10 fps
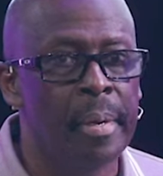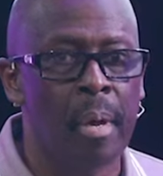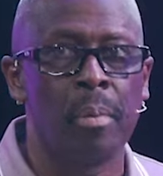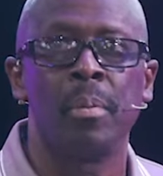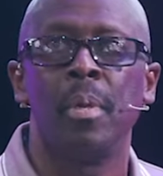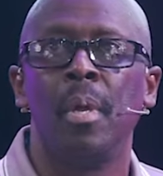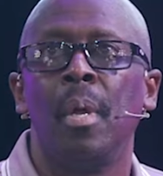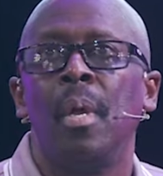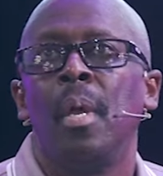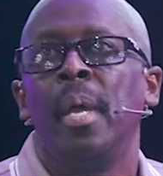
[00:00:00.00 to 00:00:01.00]
No.
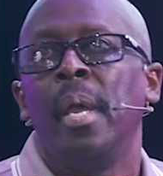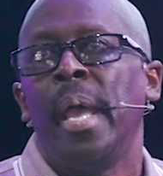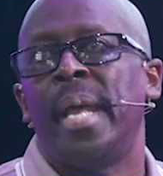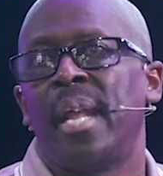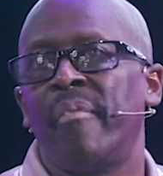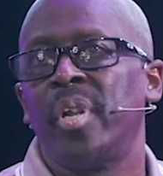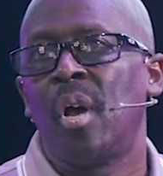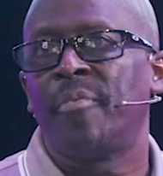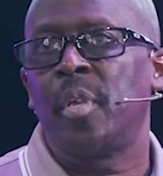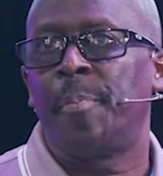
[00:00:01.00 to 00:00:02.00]
And every
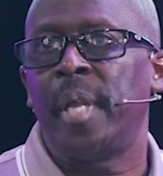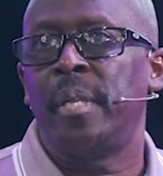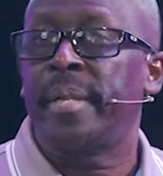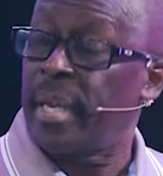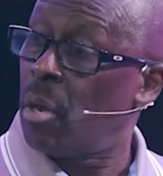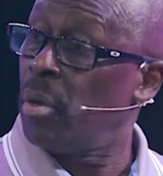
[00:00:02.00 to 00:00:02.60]
lofty opinion. Can I